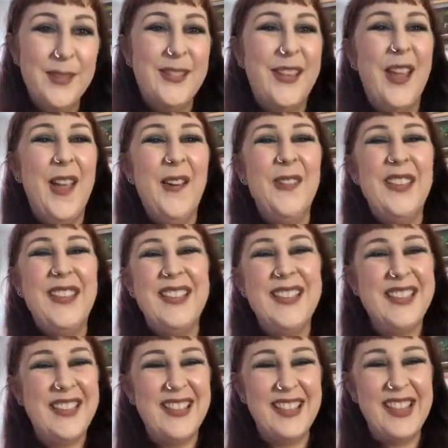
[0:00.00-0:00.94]
So this
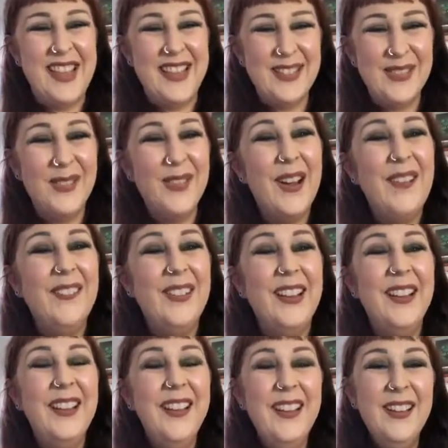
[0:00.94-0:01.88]
isn't the case for
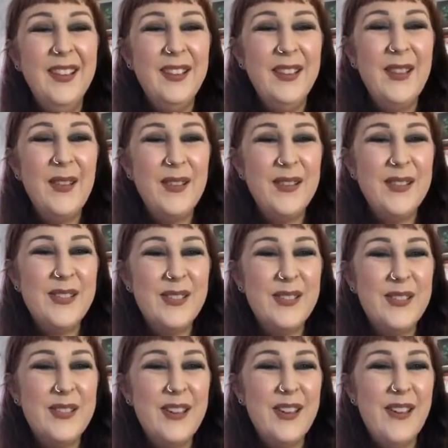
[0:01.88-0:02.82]
every yoga
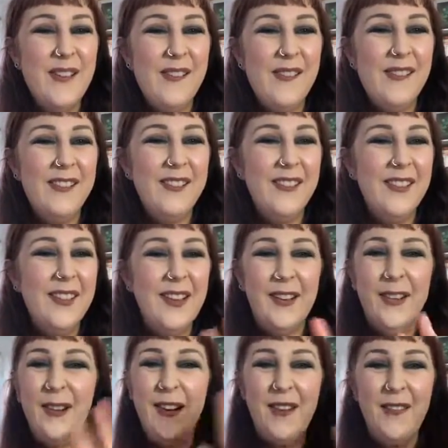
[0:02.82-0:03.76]
studio
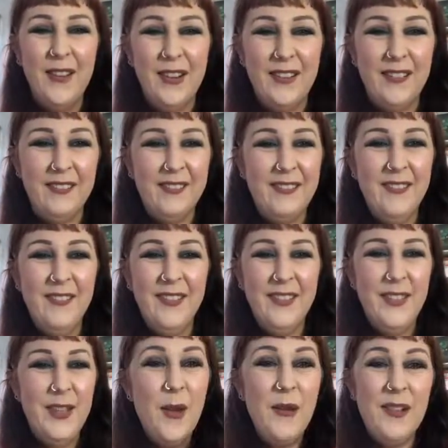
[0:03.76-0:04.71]
or every
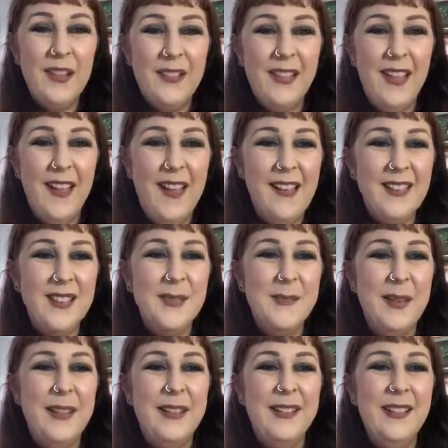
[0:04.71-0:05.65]
yoga class,
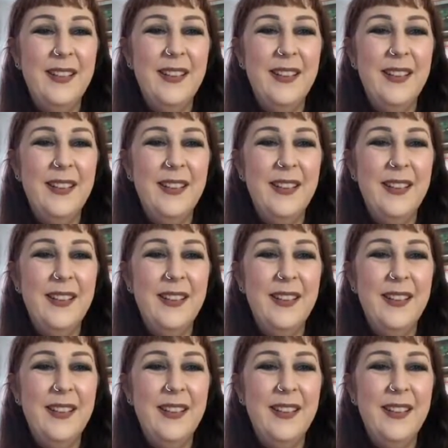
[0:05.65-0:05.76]
but